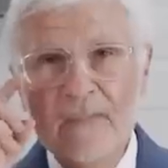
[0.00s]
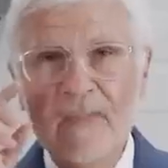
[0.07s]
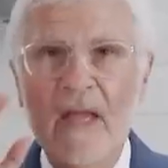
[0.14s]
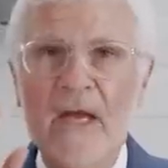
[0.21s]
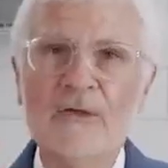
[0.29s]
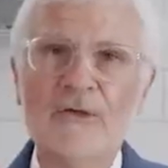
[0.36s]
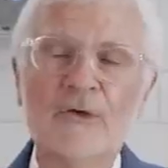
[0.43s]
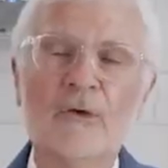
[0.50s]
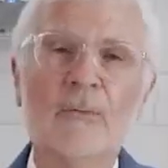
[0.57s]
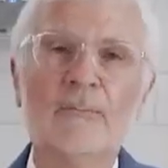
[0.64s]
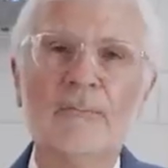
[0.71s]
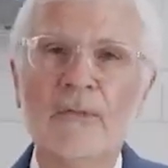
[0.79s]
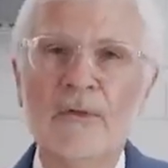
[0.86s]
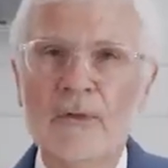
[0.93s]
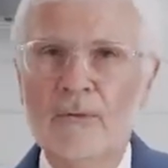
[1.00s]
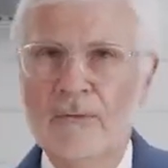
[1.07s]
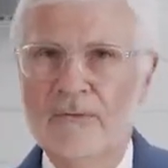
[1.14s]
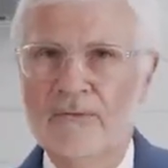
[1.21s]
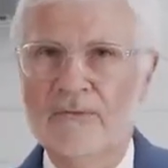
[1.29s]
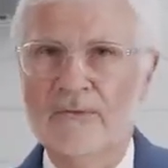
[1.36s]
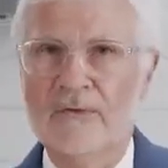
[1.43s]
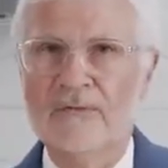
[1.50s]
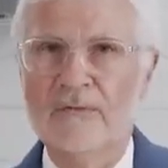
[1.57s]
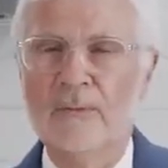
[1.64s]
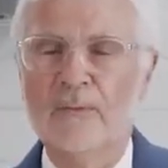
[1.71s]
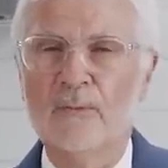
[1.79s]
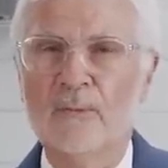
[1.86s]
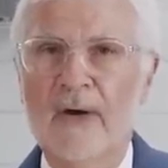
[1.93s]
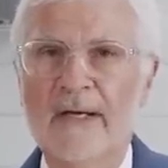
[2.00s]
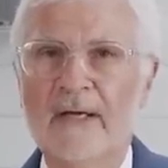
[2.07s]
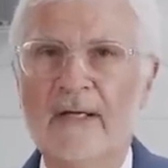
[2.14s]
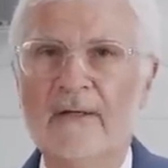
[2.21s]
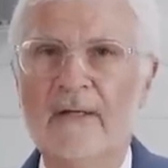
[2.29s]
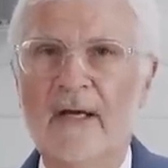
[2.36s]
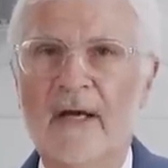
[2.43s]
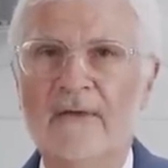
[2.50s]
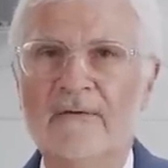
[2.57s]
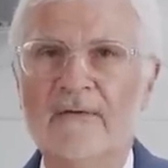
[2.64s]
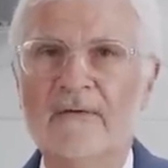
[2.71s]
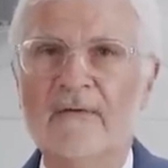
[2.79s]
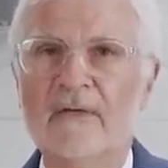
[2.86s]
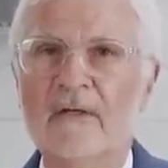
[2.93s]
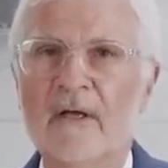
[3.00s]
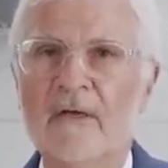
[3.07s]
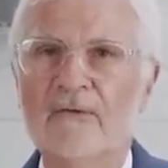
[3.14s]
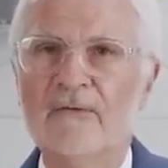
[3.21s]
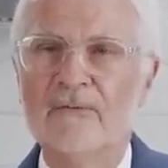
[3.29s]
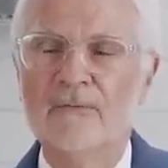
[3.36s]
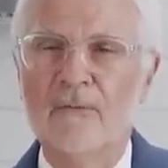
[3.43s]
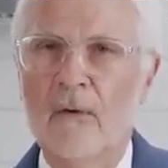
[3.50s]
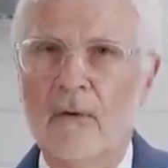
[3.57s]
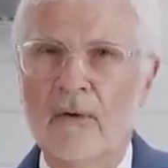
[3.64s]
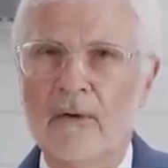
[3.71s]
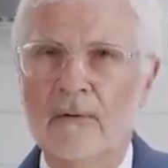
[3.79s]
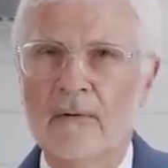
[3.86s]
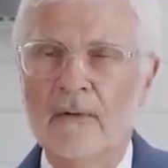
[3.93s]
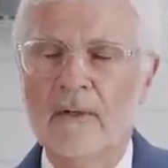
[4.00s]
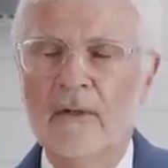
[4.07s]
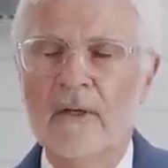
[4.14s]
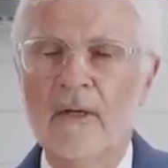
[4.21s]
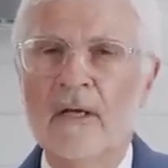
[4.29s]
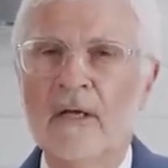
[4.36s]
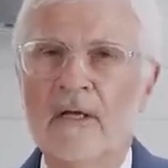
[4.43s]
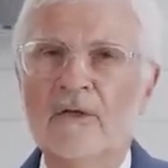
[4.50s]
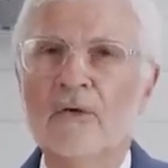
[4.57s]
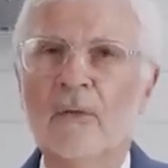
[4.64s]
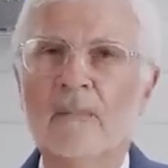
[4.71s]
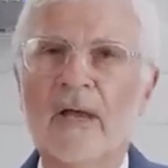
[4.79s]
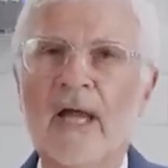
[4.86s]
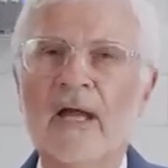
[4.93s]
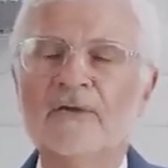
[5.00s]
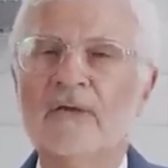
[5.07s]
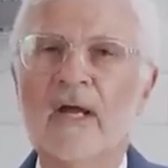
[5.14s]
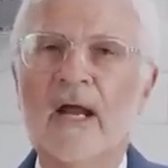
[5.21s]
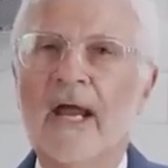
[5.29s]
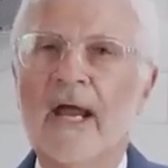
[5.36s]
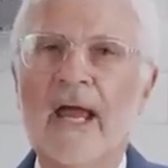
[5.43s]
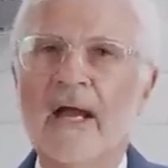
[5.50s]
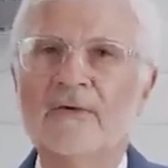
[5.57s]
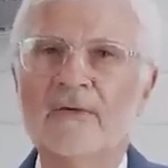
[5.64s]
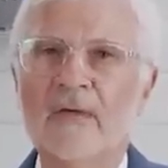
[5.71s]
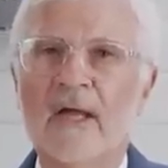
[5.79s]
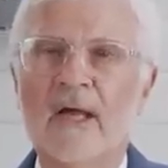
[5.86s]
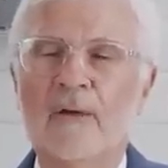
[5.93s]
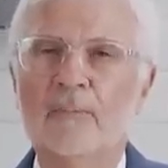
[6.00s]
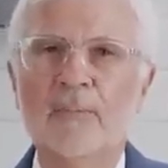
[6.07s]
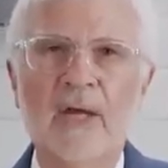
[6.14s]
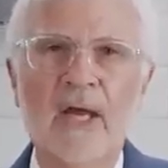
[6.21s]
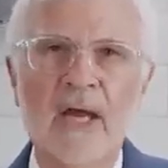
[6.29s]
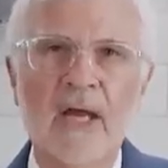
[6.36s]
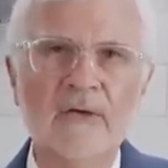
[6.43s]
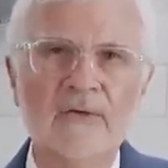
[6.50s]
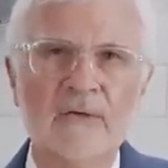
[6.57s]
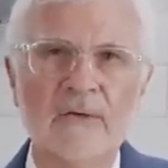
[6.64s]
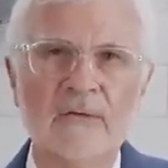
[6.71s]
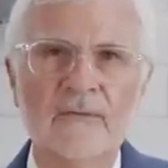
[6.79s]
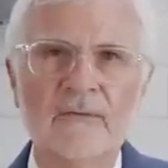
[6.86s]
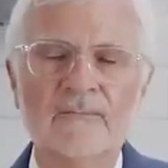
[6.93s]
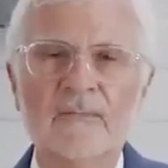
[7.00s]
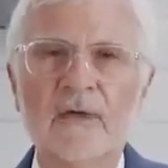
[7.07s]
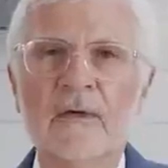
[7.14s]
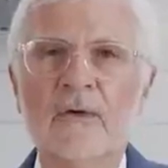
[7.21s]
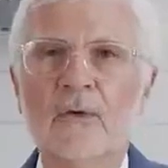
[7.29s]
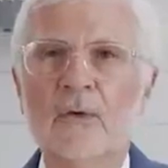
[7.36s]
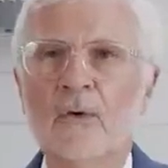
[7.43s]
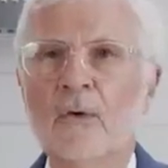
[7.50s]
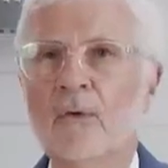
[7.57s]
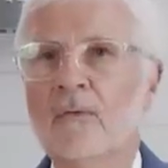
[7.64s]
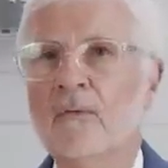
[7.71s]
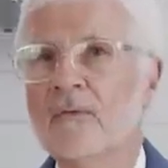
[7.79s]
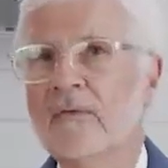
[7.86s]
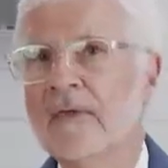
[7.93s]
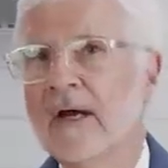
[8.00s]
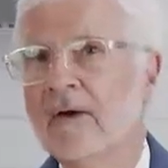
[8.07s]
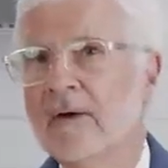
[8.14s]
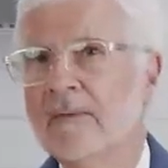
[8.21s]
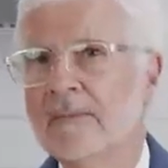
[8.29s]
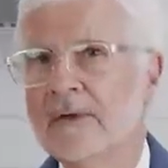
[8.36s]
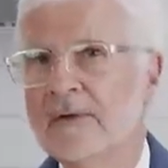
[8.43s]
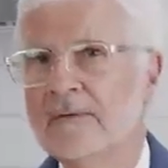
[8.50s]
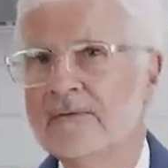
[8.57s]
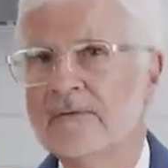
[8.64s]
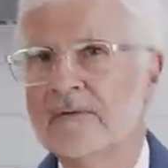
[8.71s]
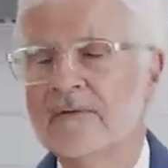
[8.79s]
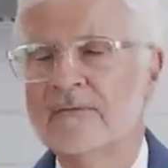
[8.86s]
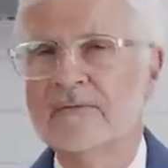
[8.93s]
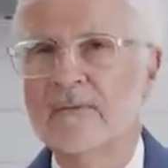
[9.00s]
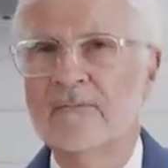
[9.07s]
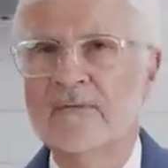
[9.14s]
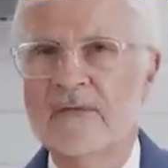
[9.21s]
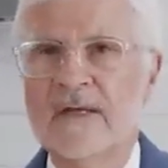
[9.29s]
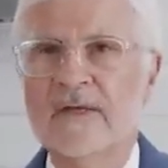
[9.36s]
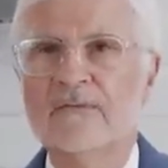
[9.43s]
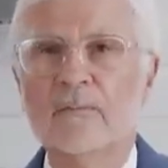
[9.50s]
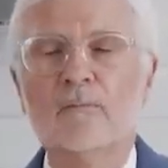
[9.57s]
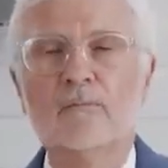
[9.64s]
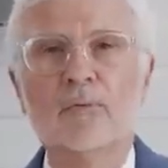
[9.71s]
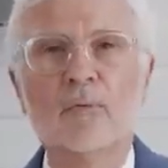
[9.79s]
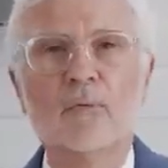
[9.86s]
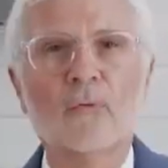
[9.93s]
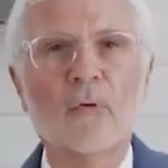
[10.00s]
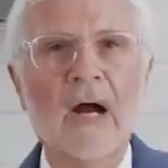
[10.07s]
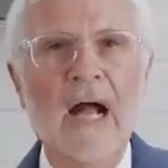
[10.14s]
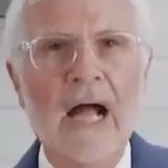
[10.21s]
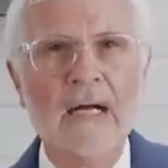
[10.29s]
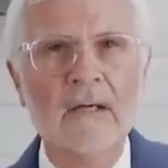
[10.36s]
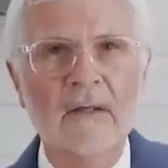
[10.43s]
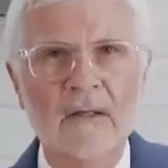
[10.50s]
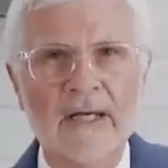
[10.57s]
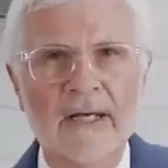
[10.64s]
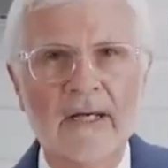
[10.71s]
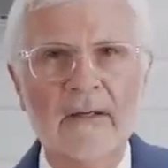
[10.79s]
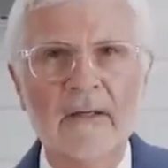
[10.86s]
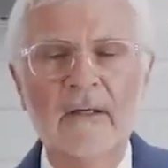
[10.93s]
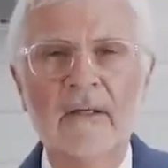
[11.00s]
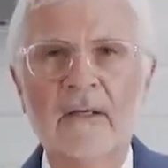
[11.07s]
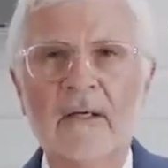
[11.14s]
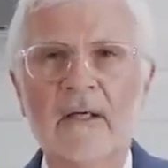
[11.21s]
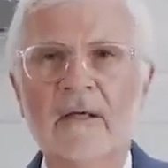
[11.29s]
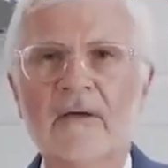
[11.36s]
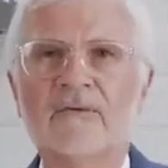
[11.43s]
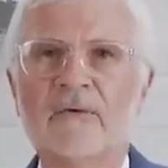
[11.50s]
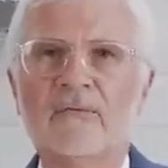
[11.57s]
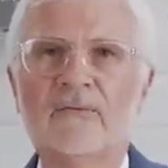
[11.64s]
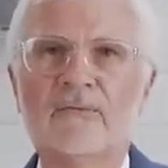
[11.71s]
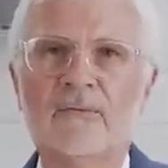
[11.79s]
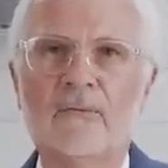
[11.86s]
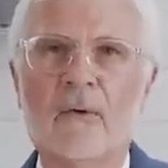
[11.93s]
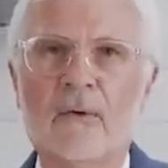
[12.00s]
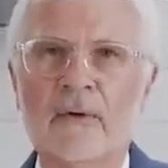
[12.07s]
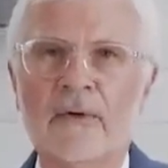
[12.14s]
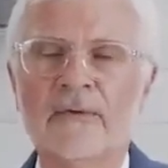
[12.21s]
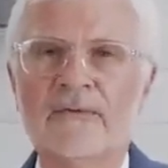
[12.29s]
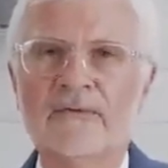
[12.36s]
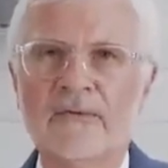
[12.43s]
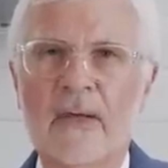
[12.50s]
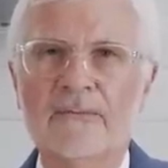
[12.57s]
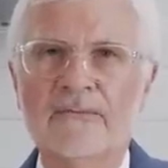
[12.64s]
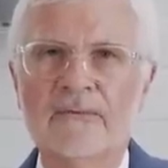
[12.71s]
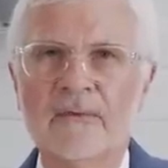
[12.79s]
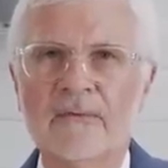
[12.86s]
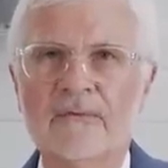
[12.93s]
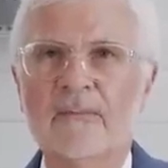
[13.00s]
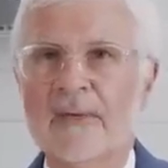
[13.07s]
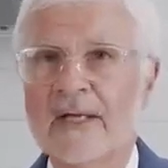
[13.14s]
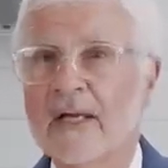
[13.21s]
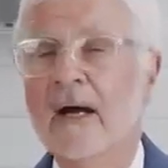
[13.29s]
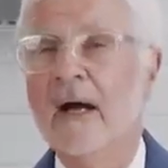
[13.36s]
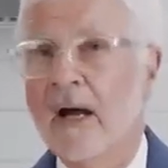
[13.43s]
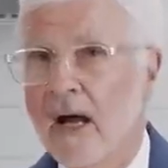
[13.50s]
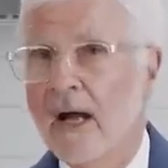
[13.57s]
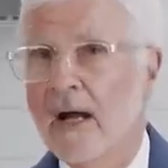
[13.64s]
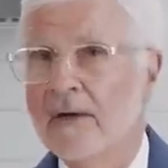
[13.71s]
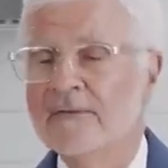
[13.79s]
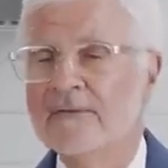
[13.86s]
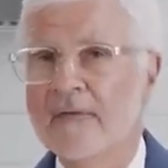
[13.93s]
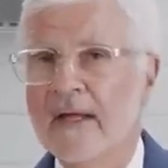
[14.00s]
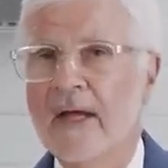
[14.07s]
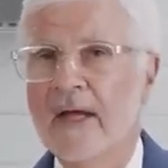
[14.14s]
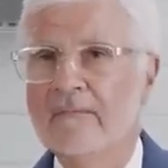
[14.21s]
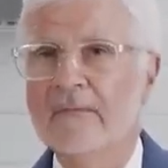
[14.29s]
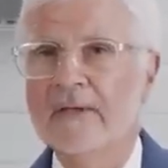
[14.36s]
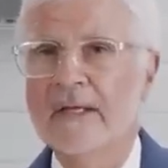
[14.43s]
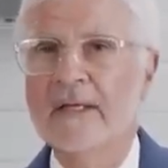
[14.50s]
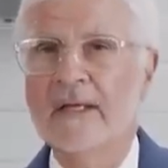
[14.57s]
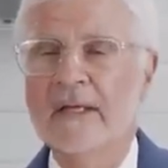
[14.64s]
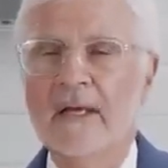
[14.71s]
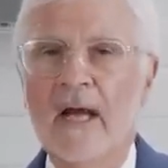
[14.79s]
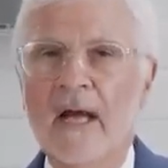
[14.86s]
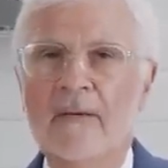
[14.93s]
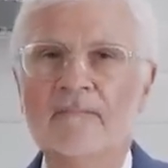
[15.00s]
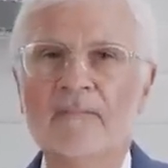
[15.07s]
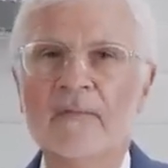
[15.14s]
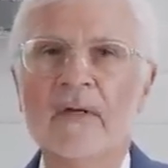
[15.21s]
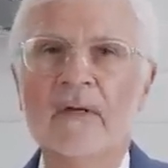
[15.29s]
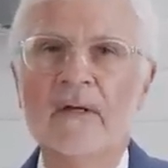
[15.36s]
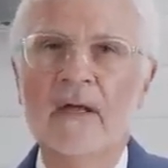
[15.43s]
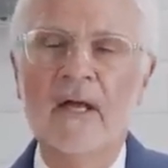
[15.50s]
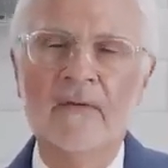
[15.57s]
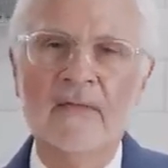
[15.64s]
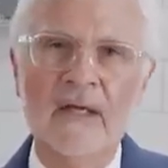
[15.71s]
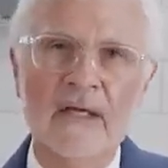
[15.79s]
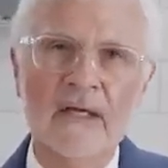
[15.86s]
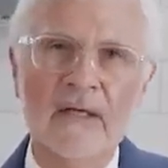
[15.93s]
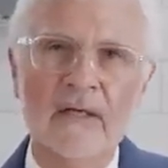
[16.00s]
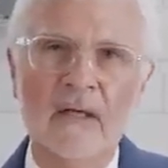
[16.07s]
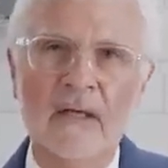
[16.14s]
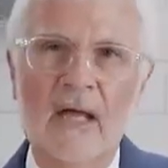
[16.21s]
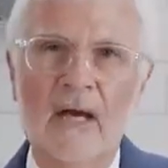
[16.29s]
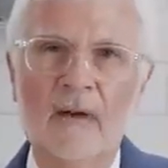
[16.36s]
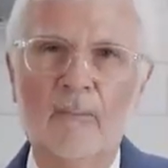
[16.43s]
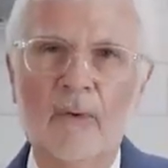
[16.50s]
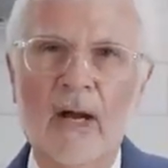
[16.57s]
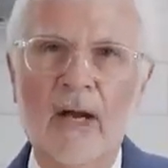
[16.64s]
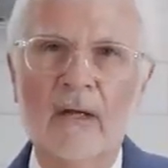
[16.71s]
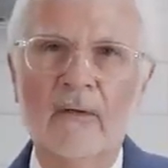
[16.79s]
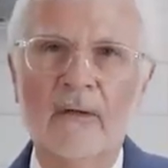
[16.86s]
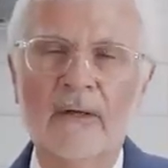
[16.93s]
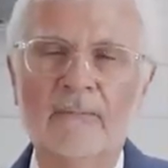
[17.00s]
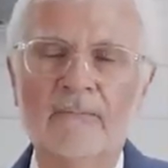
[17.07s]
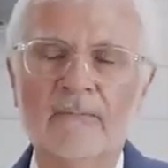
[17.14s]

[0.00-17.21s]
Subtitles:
And your immune system recognizes it as foreign. Can you imagine? I actually have patients who their immune system thinks broccoli is a foreign substance because they have leaky gut and they eat a lot of broccoli.